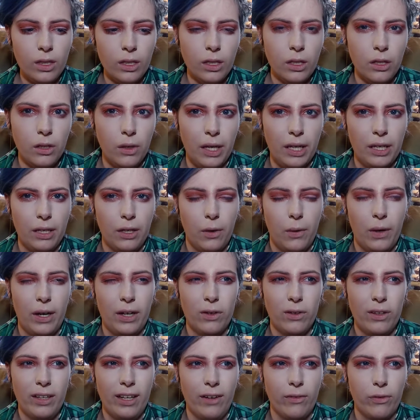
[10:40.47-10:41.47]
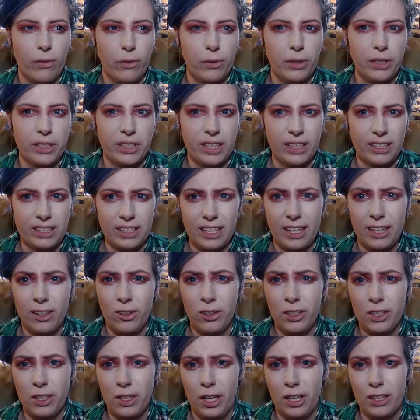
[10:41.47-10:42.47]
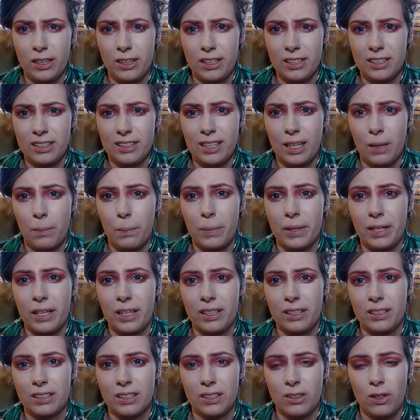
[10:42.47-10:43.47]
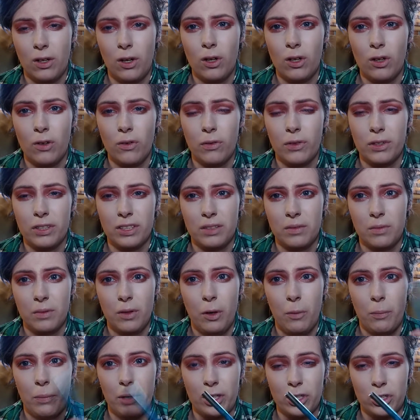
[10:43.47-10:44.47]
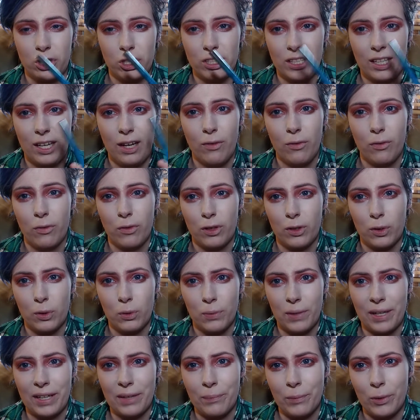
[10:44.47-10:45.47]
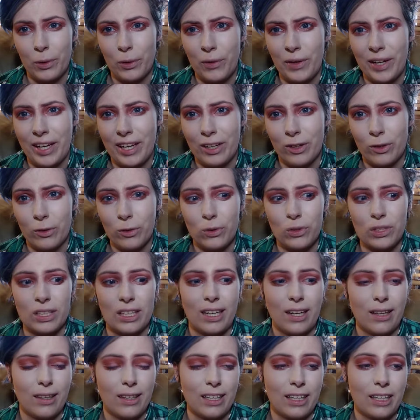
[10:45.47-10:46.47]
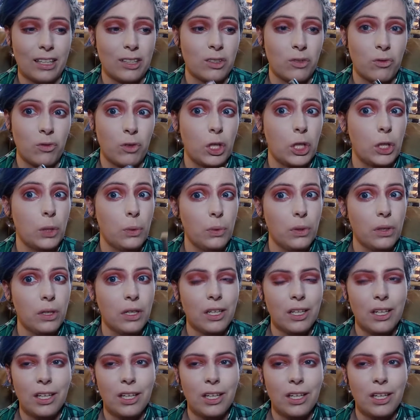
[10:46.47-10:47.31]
I only have three sets, and I only got this set because all of the brushes have little rainbow handles, and I think it's cute.